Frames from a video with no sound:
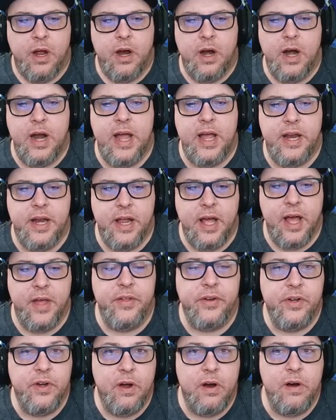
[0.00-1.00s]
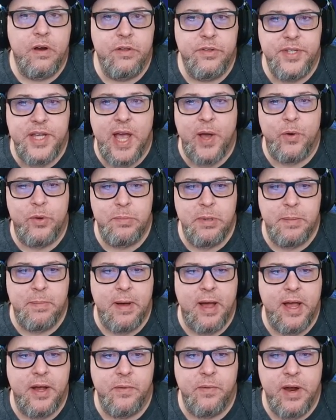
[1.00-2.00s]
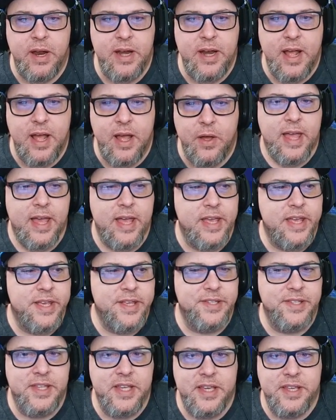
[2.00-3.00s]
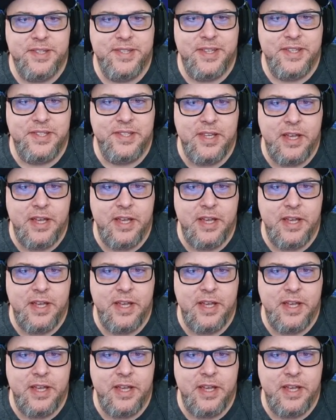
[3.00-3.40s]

right, other cards I would be buying right now is these